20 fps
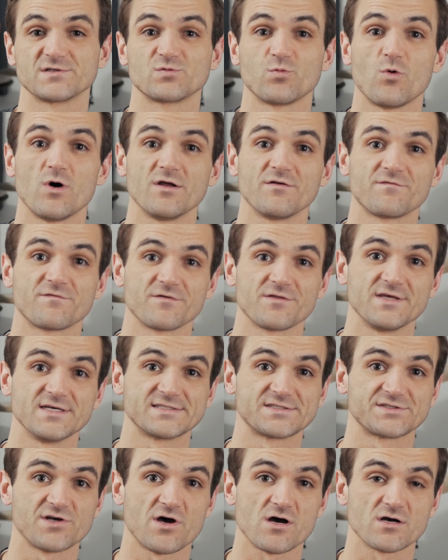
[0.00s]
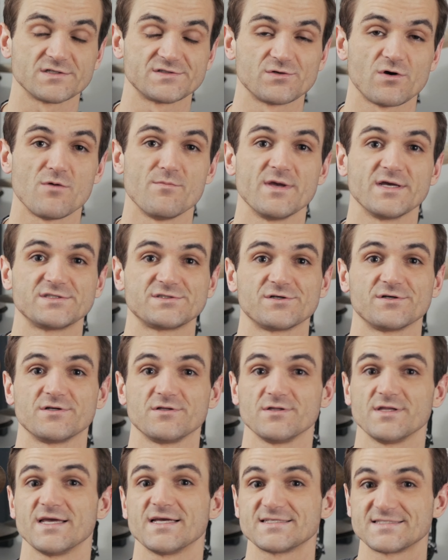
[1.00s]
one for this song, so I'll make sure to
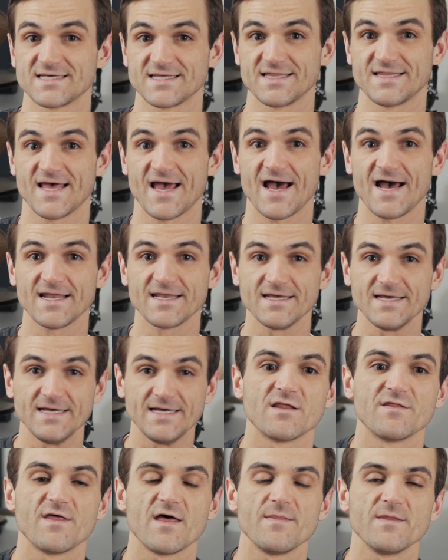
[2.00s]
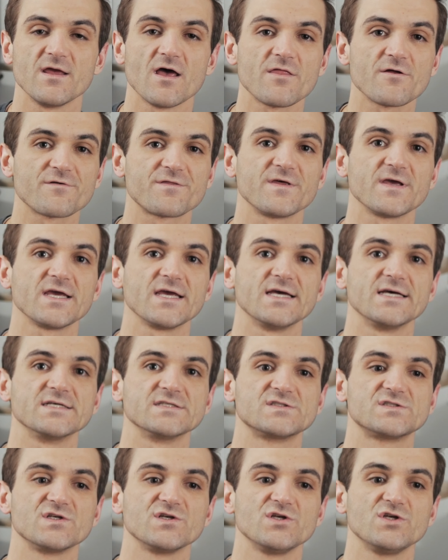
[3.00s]
link to that. Then the other thing
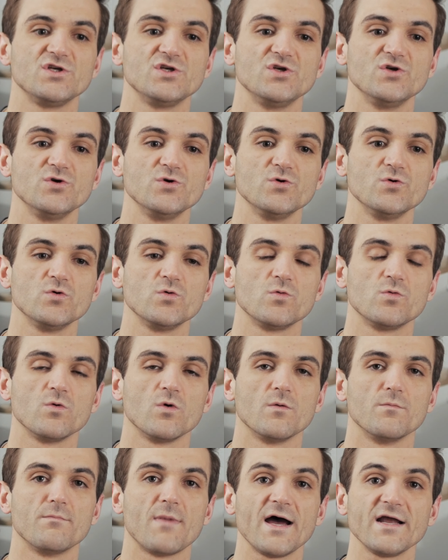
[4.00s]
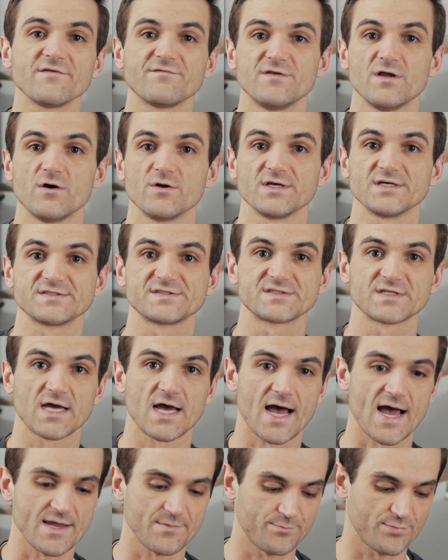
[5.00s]
is, you might have noticed
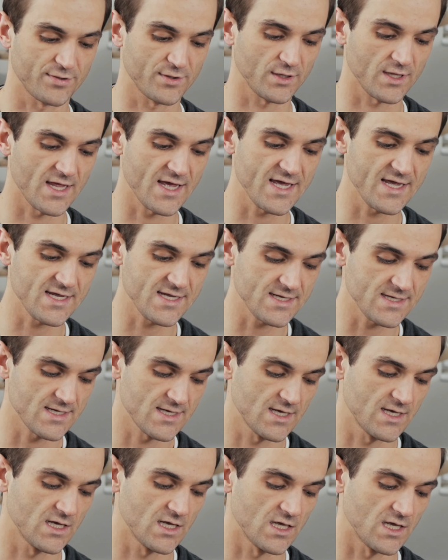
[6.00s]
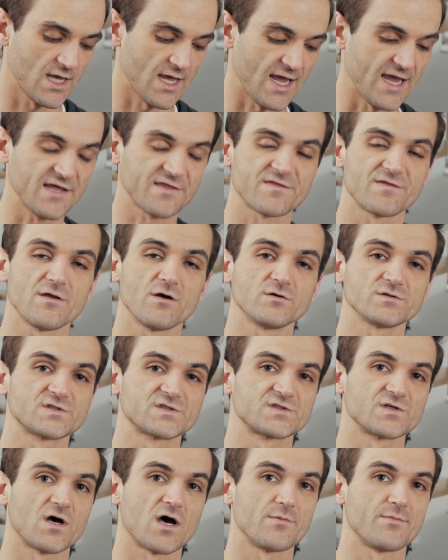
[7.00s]
I play eighth
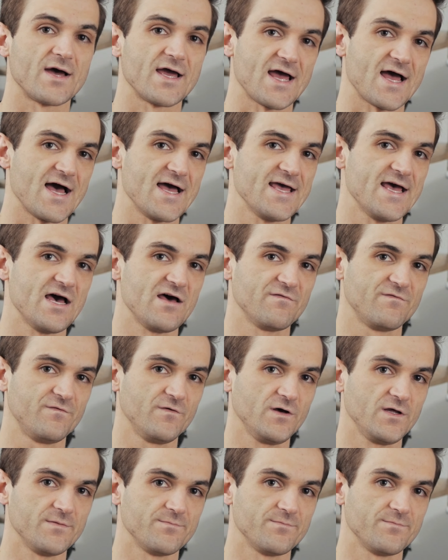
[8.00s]
notes on my hi-hat foot.